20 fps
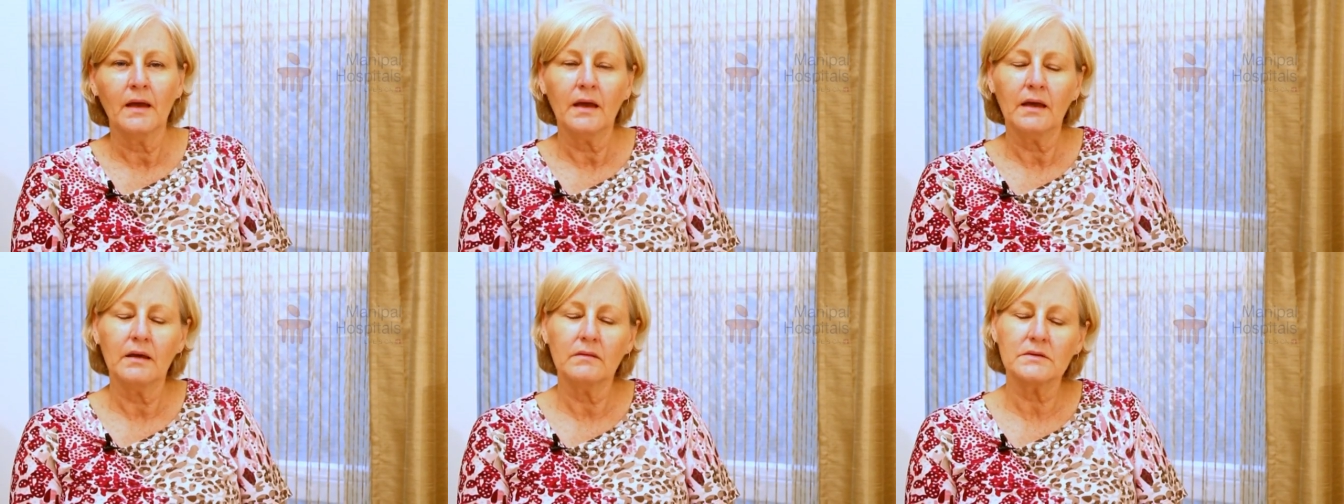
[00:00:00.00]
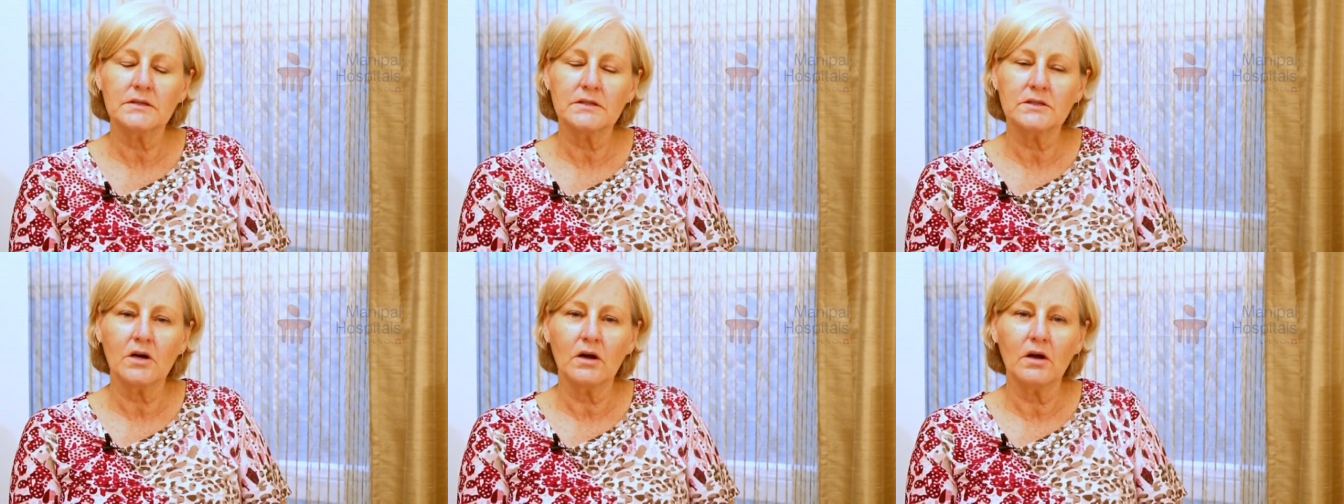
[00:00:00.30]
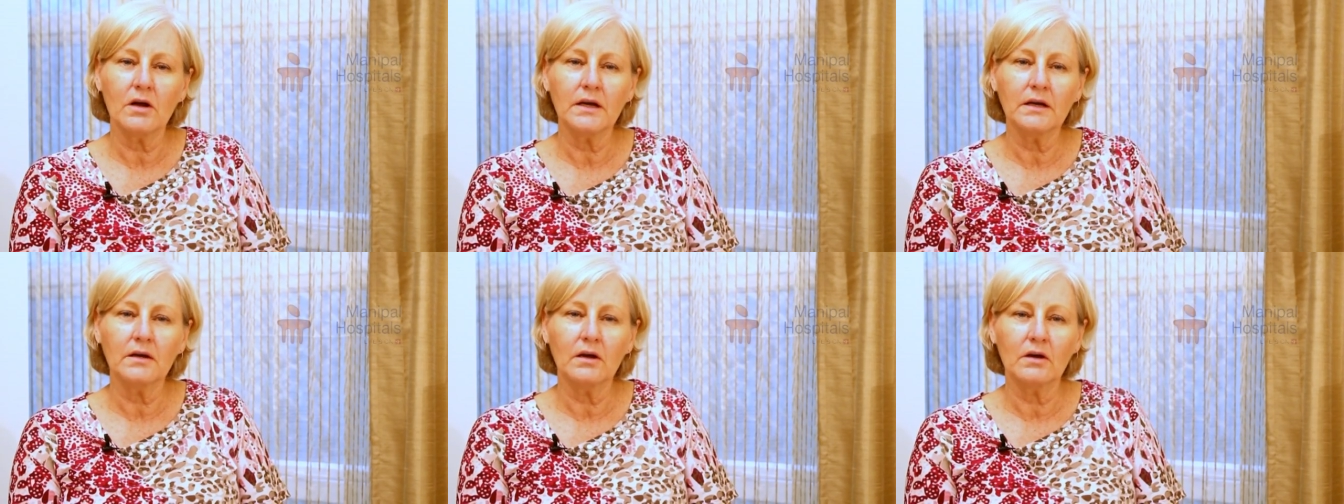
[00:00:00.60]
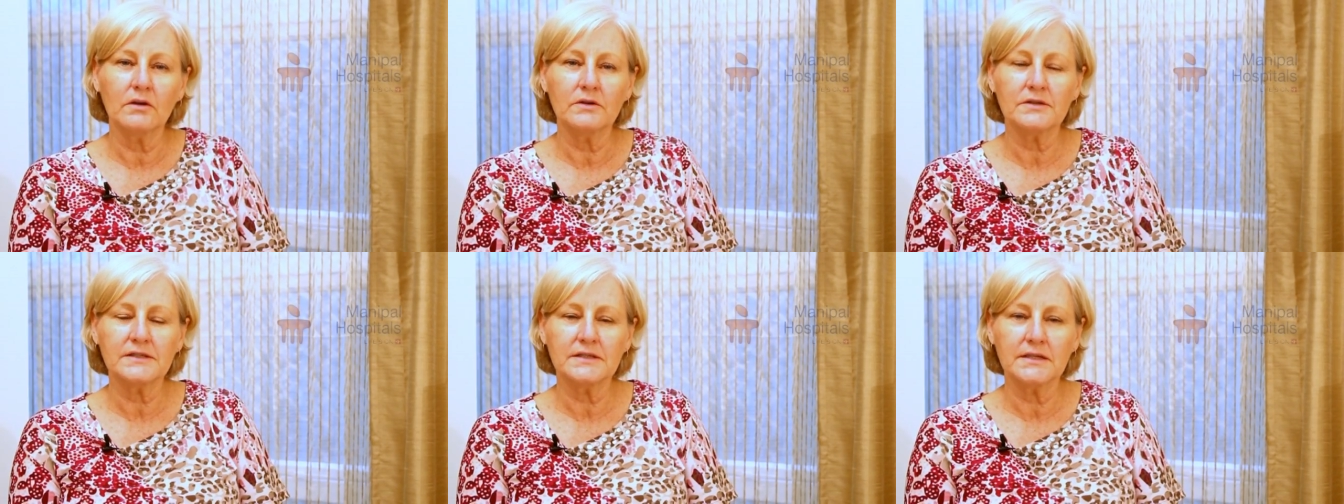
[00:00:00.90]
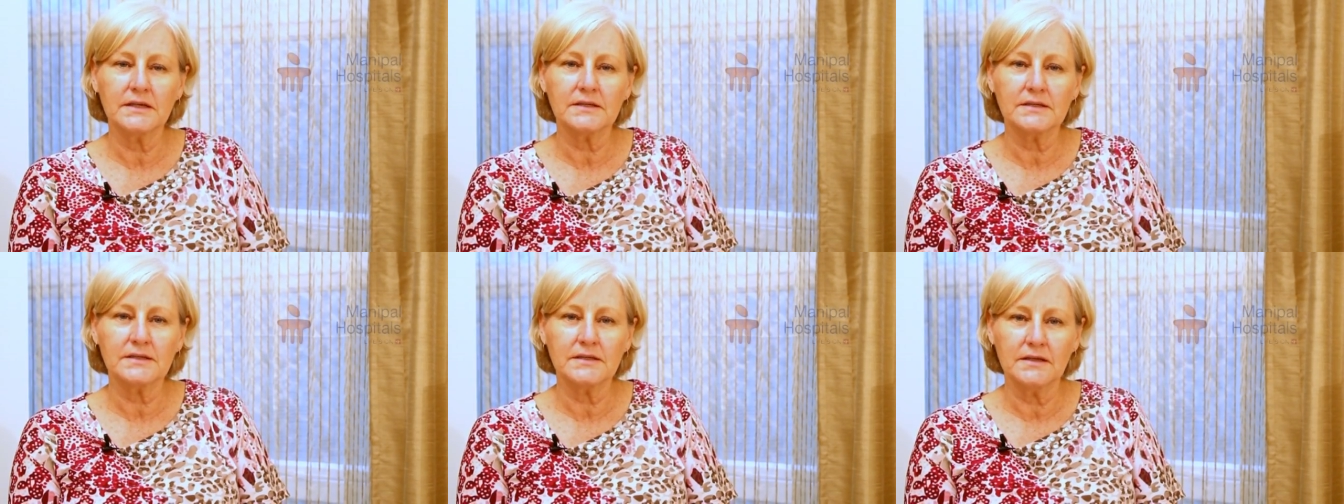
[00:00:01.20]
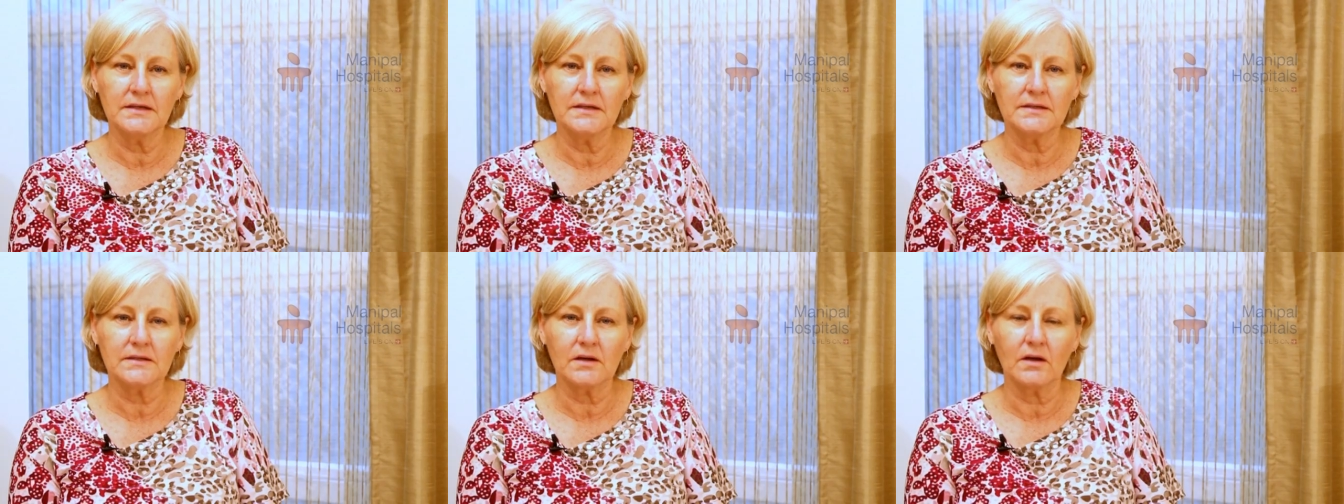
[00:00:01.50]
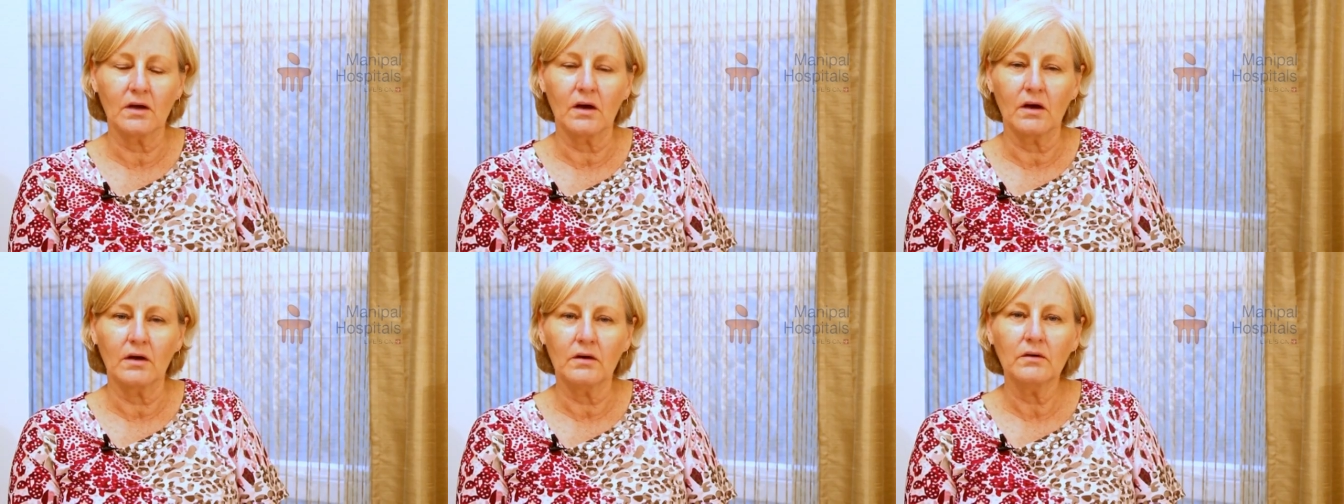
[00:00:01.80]
He was diagnosed six years
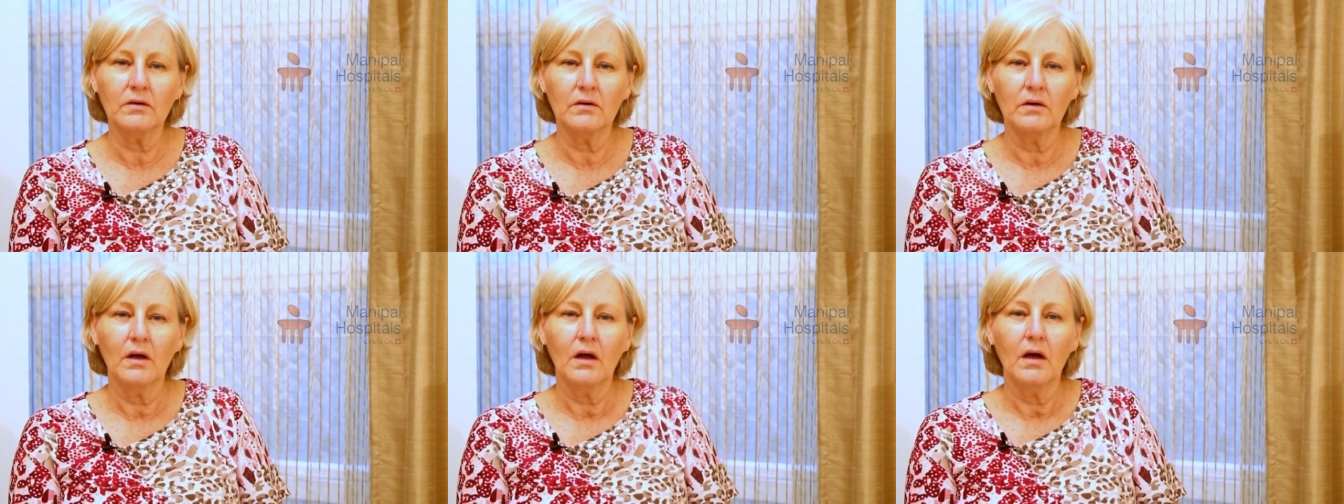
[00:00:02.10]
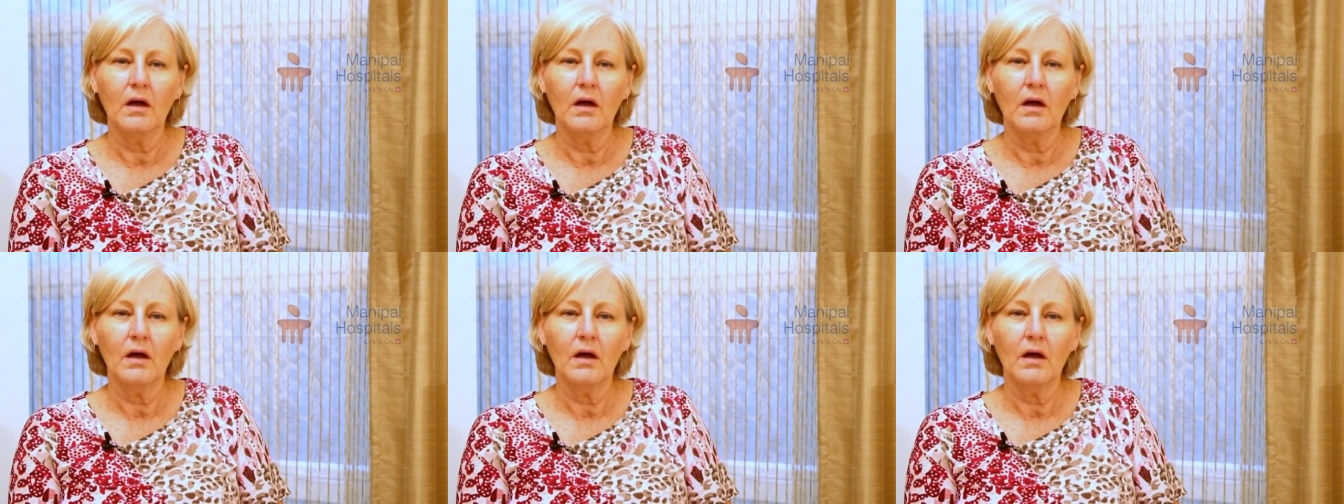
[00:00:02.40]
ago